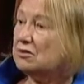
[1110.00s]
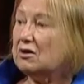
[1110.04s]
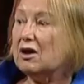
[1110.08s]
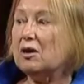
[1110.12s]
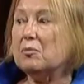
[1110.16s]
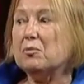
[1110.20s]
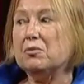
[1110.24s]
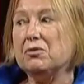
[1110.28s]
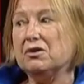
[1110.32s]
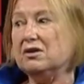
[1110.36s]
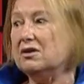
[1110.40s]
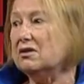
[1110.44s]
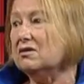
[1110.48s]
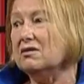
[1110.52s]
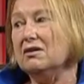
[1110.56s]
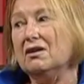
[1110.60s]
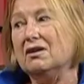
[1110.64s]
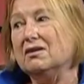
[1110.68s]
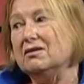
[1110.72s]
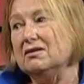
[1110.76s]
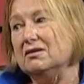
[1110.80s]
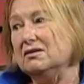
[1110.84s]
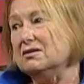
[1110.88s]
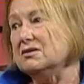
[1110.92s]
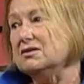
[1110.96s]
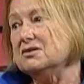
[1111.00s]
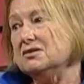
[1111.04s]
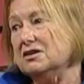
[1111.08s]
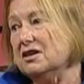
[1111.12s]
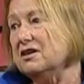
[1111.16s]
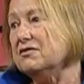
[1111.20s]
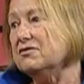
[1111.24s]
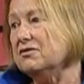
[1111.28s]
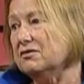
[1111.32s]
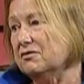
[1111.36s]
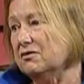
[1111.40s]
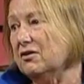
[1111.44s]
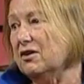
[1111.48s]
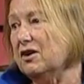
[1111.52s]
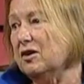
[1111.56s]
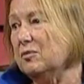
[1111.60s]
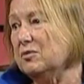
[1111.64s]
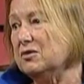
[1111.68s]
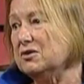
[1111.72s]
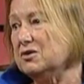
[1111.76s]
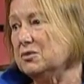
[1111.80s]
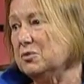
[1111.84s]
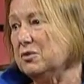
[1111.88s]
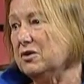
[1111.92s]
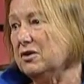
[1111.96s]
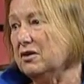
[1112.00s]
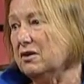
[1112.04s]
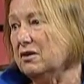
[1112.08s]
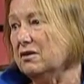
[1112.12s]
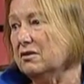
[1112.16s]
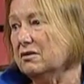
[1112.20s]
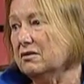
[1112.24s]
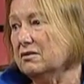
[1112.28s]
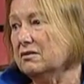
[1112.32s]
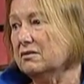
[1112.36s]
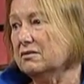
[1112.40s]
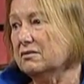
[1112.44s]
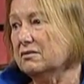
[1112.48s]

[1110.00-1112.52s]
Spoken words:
are operating not in a safe environment as we are.